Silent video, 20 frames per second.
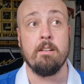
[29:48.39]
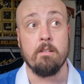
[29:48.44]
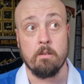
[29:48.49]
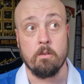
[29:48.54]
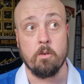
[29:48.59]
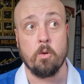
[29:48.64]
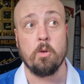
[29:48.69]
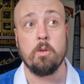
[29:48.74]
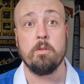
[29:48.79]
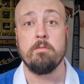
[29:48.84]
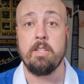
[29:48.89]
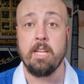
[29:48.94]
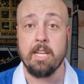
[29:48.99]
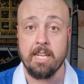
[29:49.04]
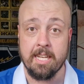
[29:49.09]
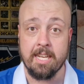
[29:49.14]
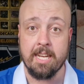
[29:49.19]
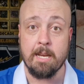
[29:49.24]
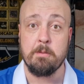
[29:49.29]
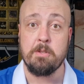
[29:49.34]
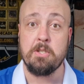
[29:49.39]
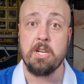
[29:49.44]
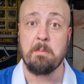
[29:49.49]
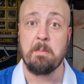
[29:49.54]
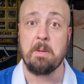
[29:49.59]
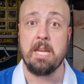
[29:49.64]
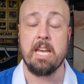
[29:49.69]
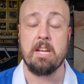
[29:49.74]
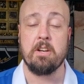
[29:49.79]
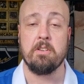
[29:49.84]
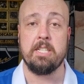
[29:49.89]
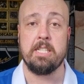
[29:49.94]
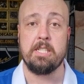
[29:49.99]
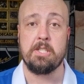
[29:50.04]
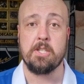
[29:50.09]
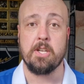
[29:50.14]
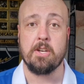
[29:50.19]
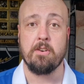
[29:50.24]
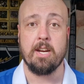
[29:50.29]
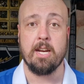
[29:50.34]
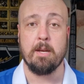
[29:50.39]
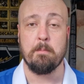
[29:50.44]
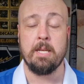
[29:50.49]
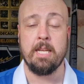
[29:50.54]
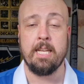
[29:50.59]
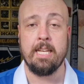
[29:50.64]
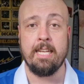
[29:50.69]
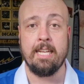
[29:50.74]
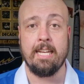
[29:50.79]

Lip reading: Or you can come check me out on Instagram,